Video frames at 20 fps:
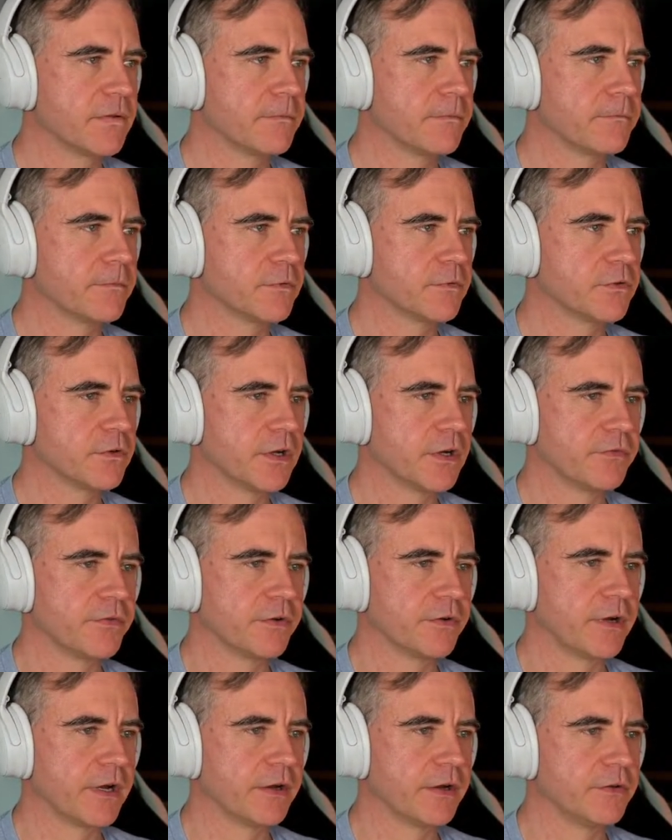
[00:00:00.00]
Trying to figure
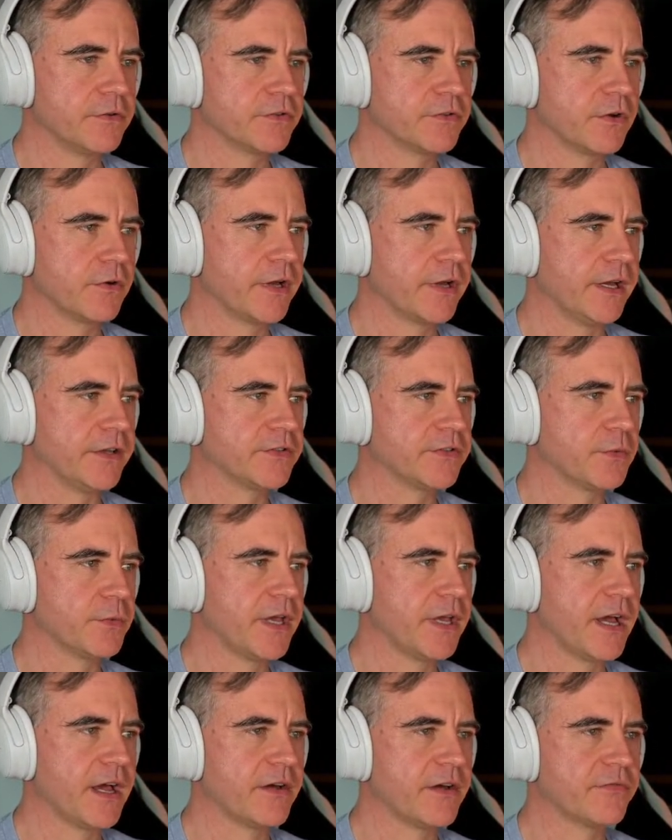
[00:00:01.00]
out how to use it. Okay, so we've
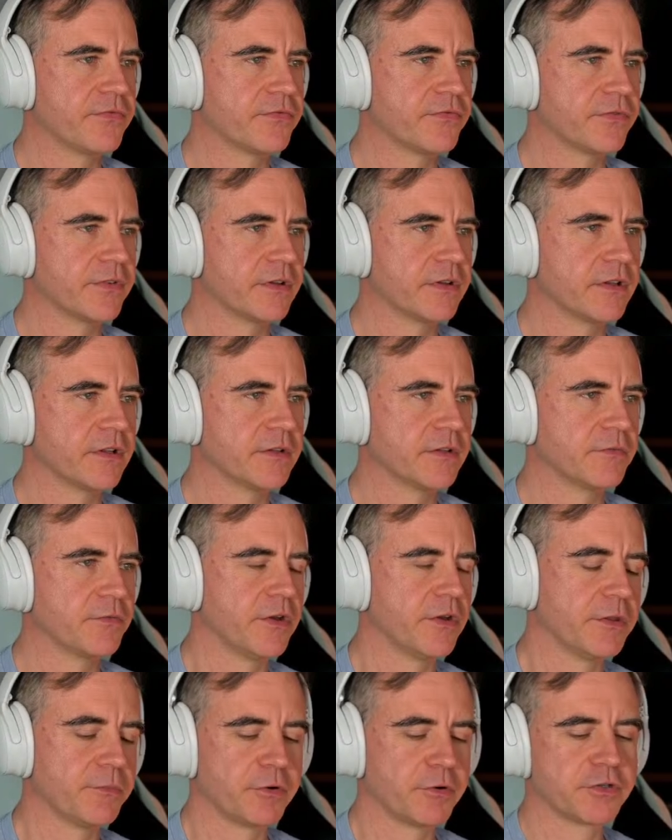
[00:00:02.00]
got
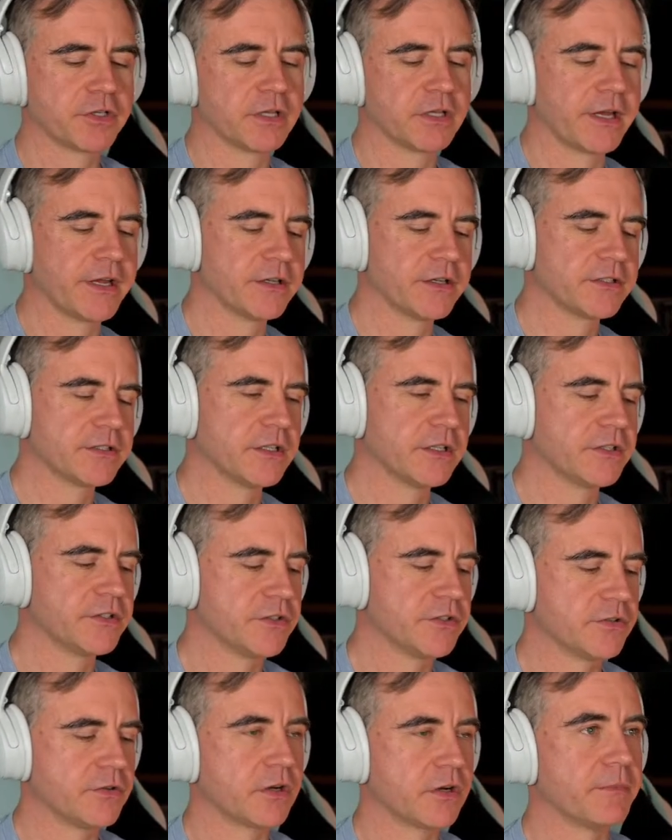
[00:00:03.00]
the project layers. Let's just
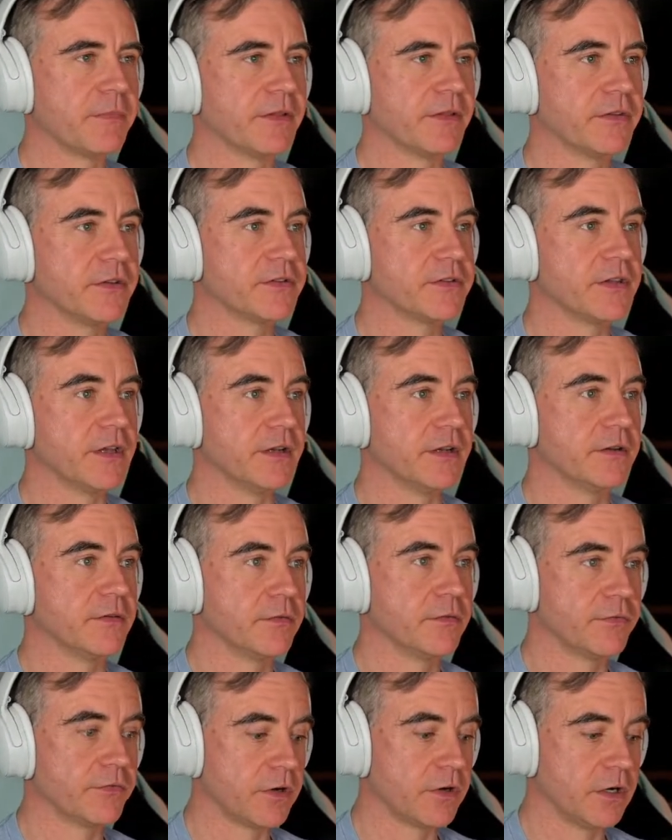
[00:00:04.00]
talk about this then.
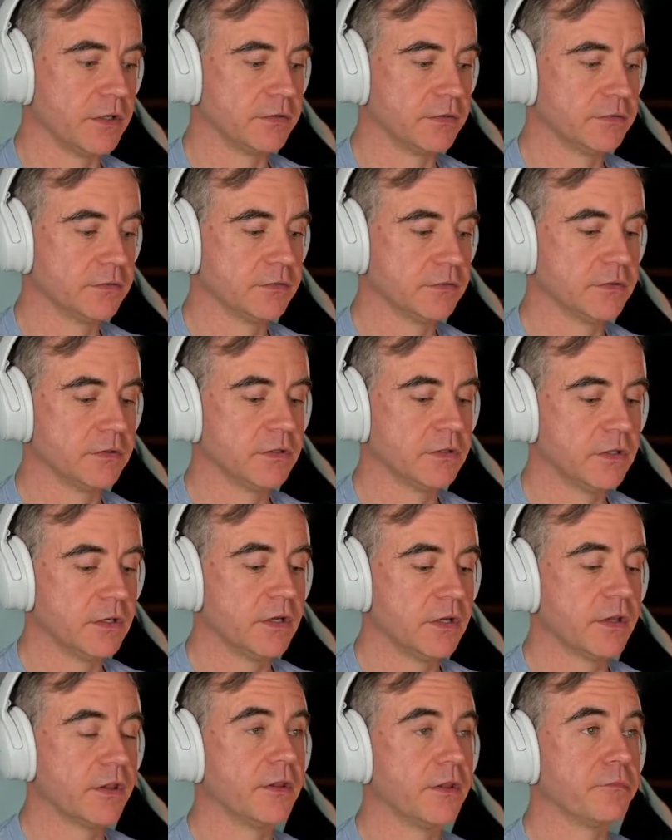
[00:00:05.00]
We've got
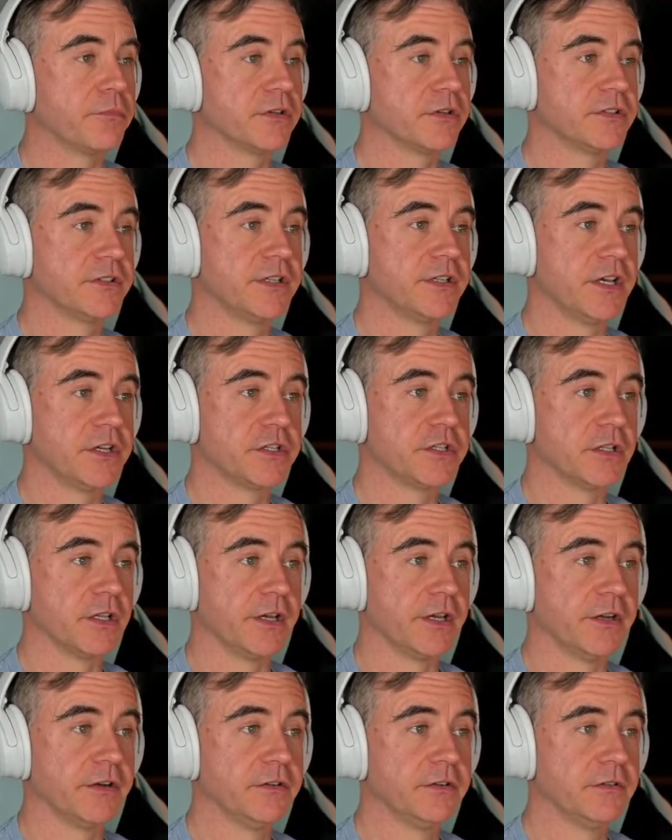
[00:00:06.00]
the presentation
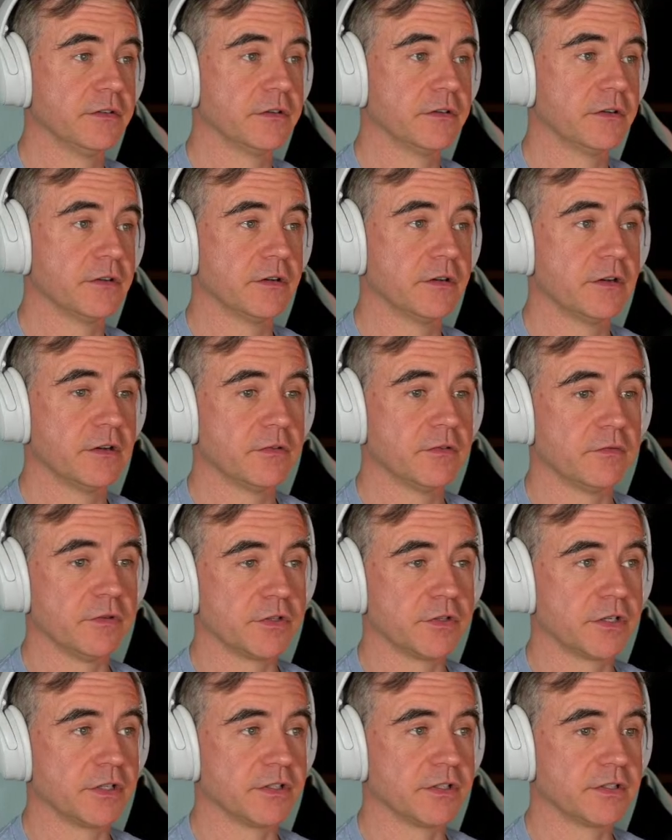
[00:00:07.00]
layer, which
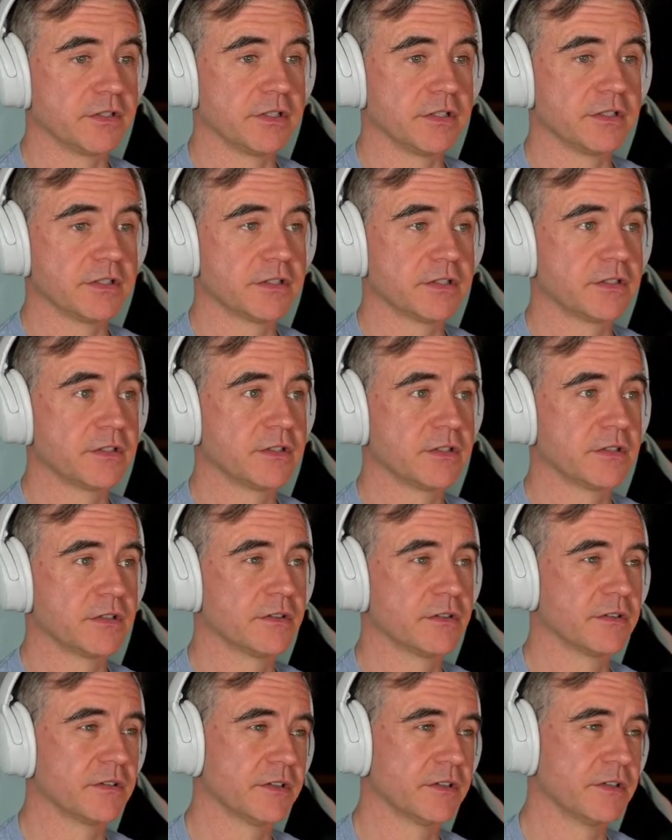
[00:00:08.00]
consists,
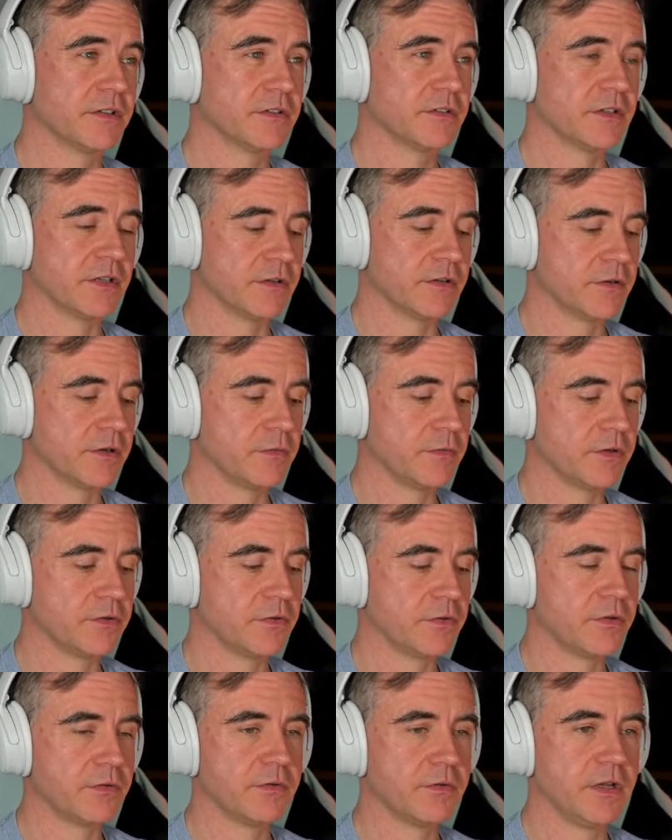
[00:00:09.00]
one, two,
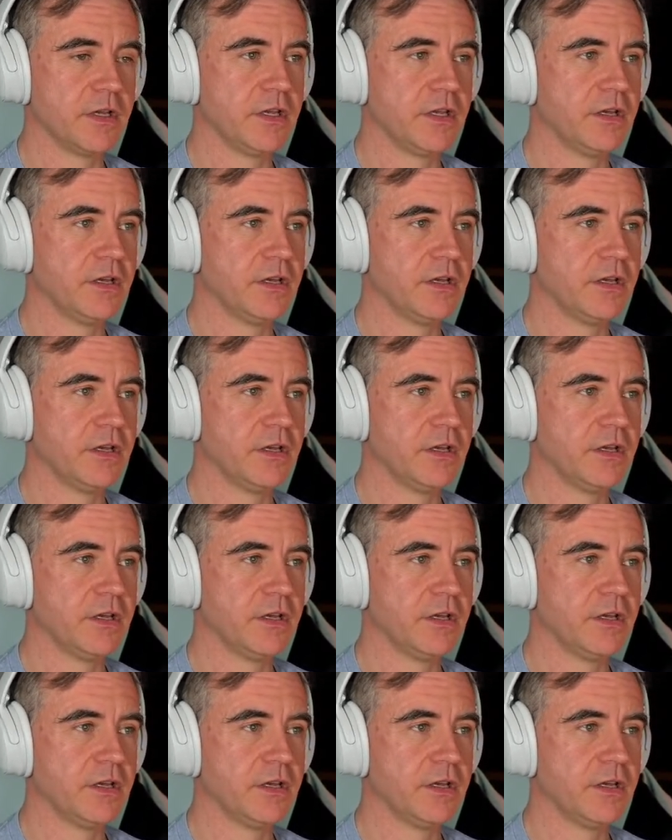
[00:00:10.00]
three.